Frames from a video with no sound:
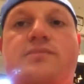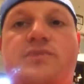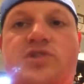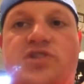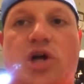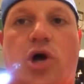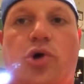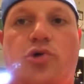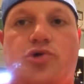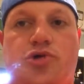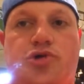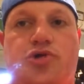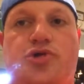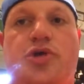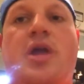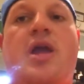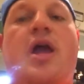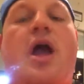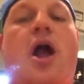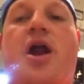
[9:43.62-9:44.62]

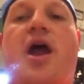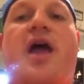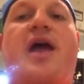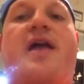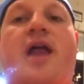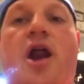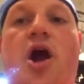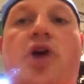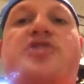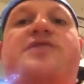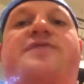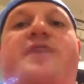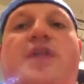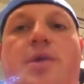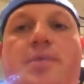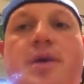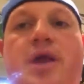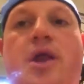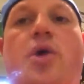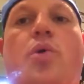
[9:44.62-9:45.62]
soldiers. And also
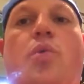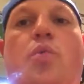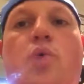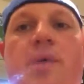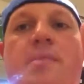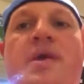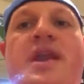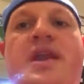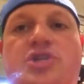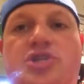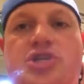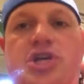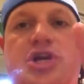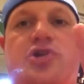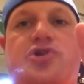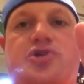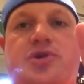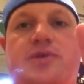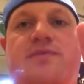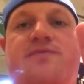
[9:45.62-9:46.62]
Filipino women and
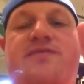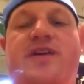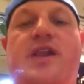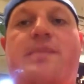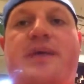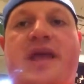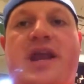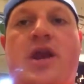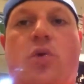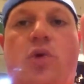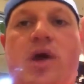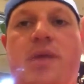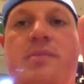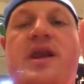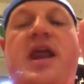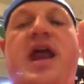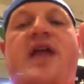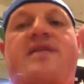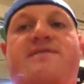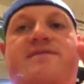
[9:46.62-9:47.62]
children. Filipino
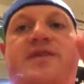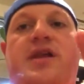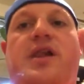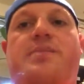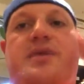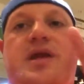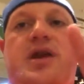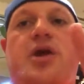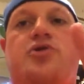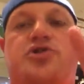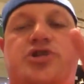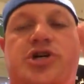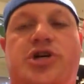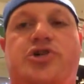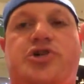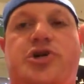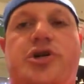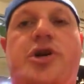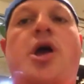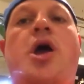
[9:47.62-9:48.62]
women and Filipino
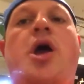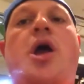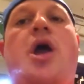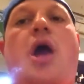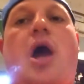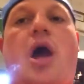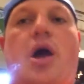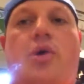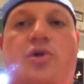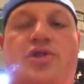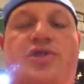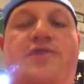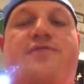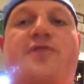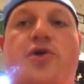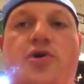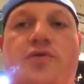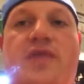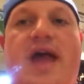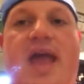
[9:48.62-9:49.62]
children with the
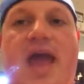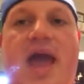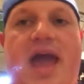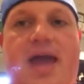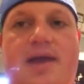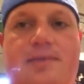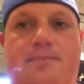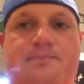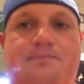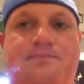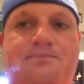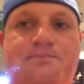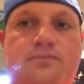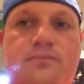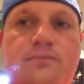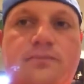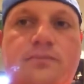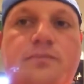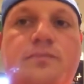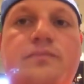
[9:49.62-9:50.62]
food they had.
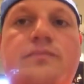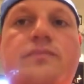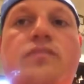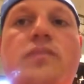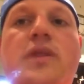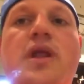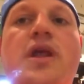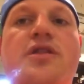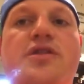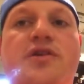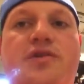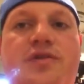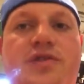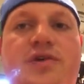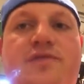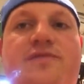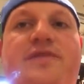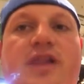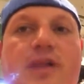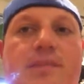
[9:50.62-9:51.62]

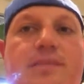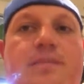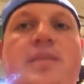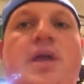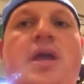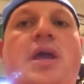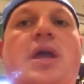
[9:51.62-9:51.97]
The Philip